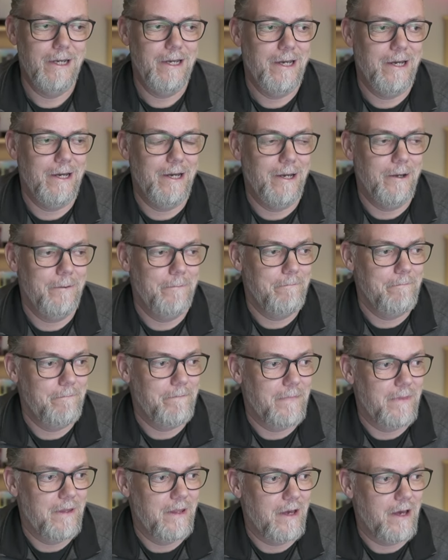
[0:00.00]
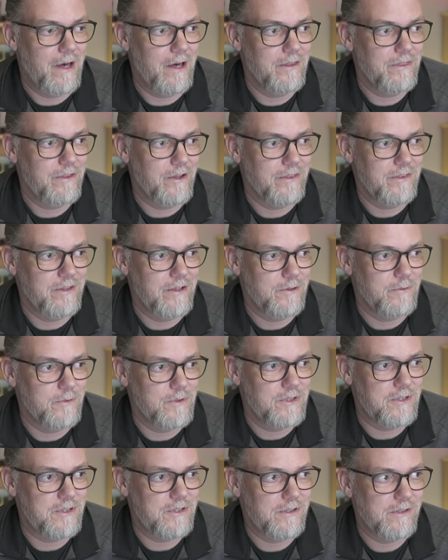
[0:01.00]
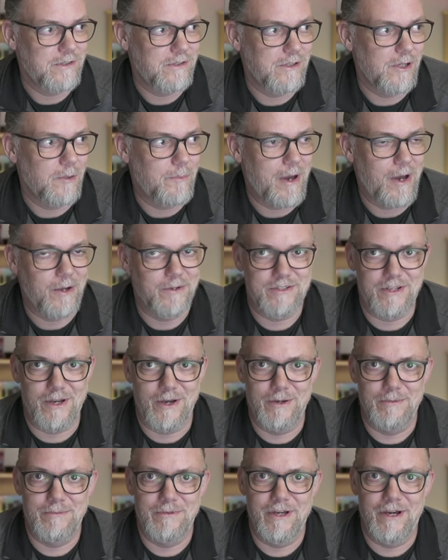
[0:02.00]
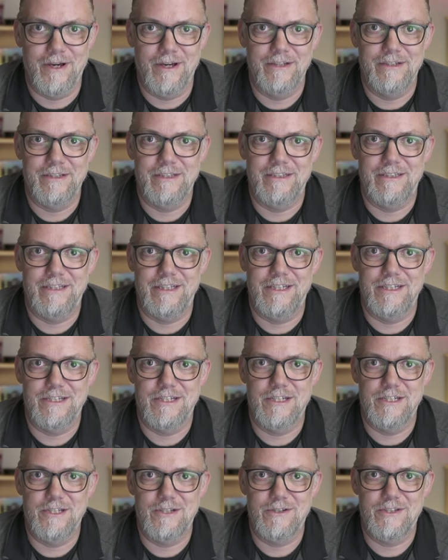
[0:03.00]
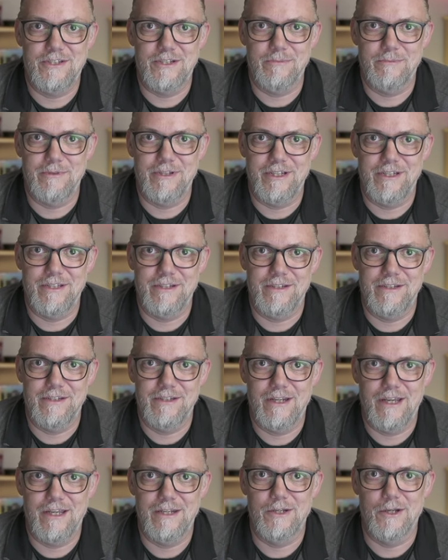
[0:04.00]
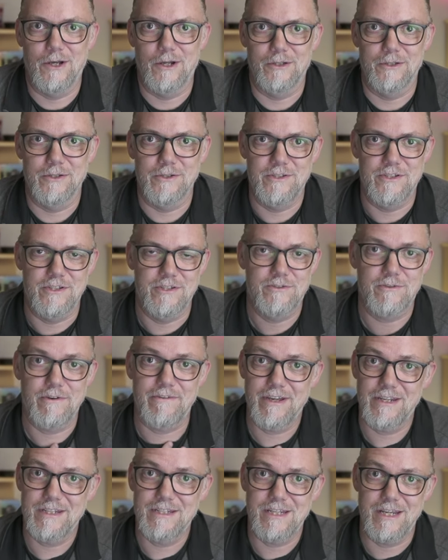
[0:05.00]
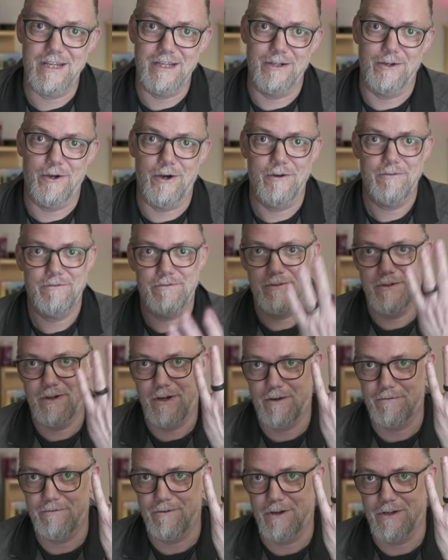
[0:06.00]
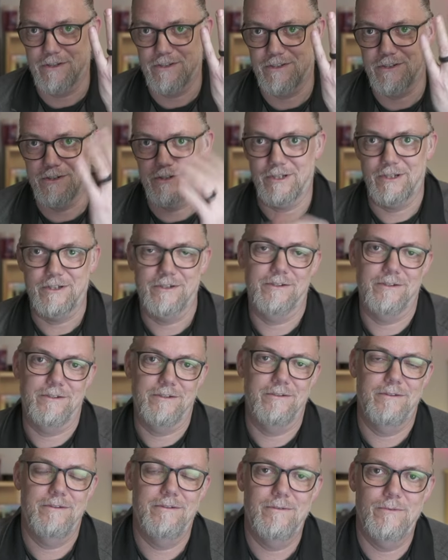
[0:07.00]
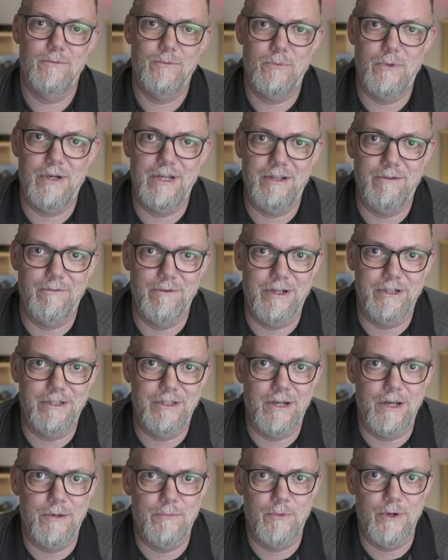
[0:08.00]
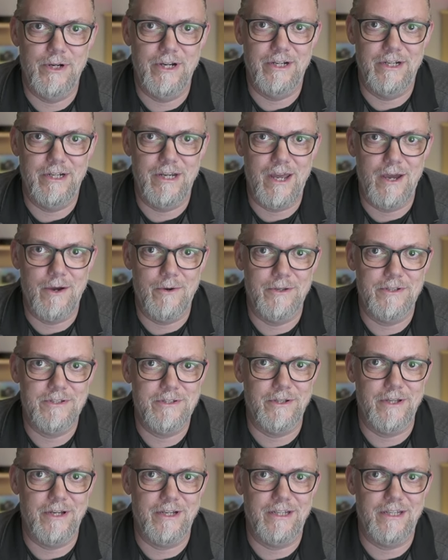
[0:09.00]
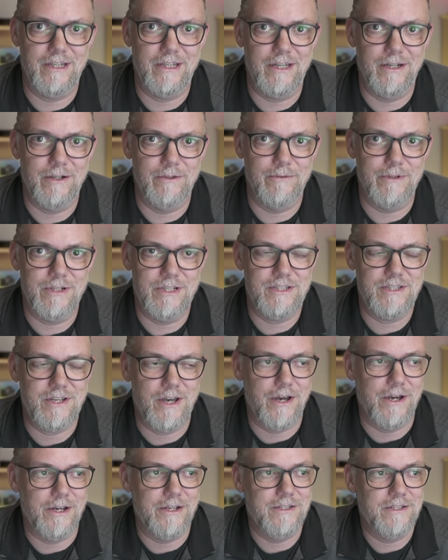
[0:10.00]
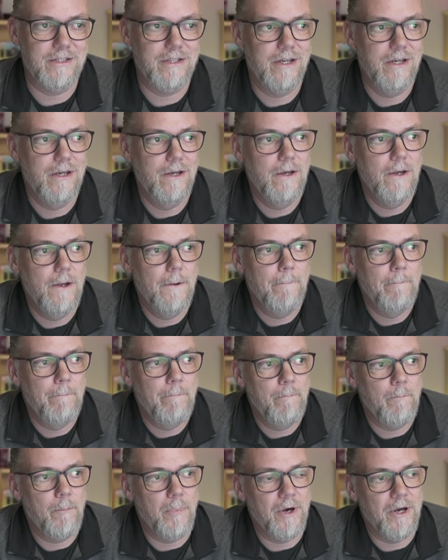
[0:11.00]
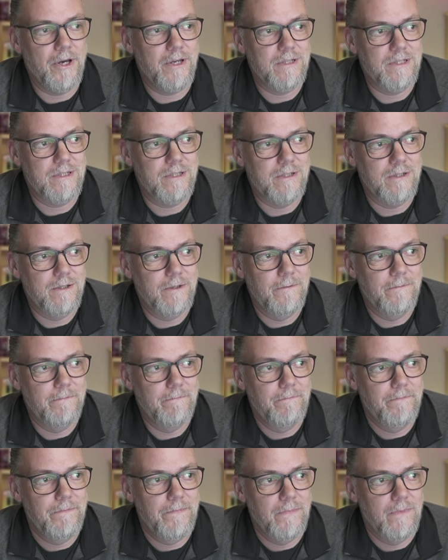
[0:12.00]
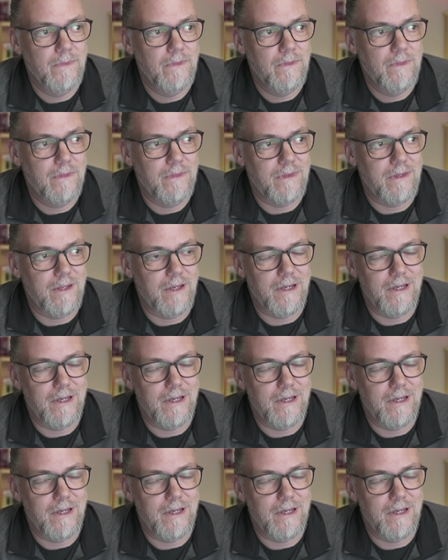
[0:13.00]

um, I thought that it was about time that I needed to do something and, and not lose it. So I've had to take it off. I've got a silicone wedding ring that I'm wearing now until I can get it resized. But the